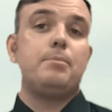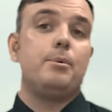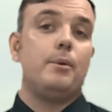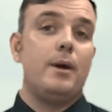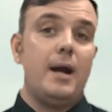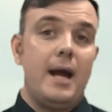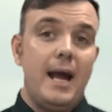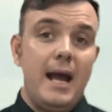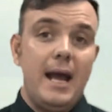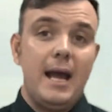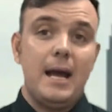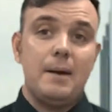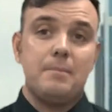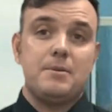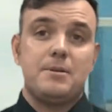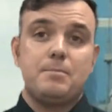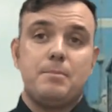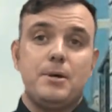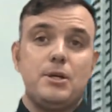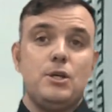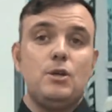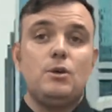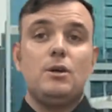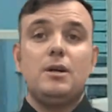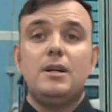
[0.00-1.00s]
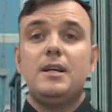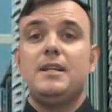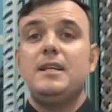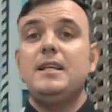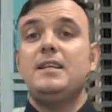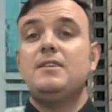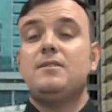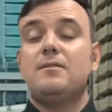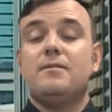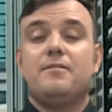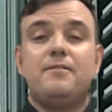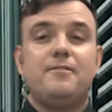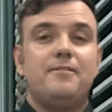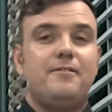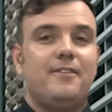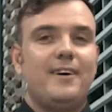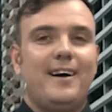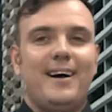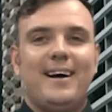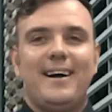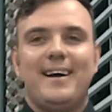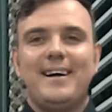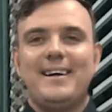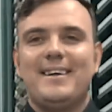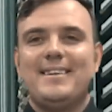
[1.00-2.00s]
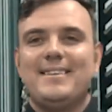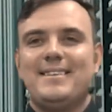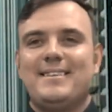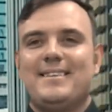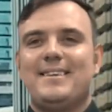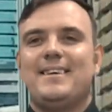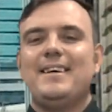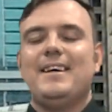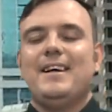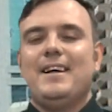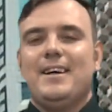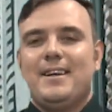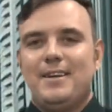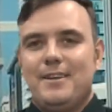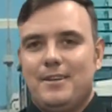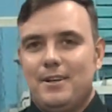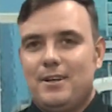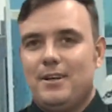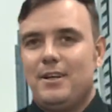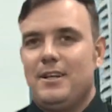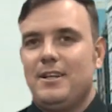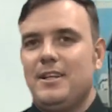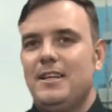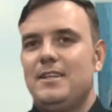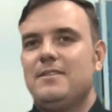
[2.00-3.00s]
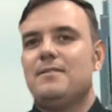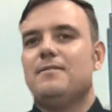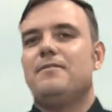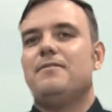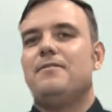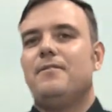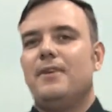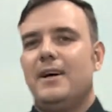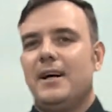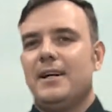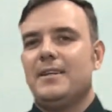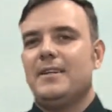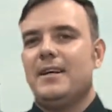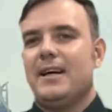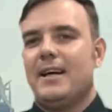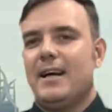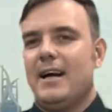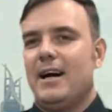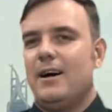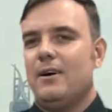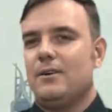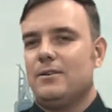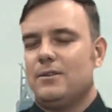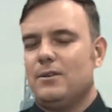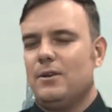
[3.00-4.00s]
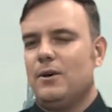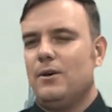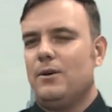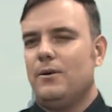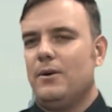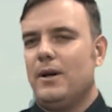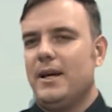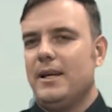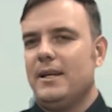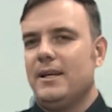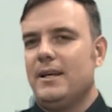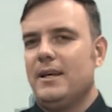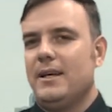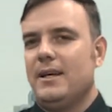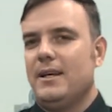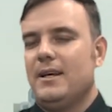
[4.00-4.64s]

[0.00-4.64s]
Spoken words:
perhaps, but you're going to need to find that out. All right,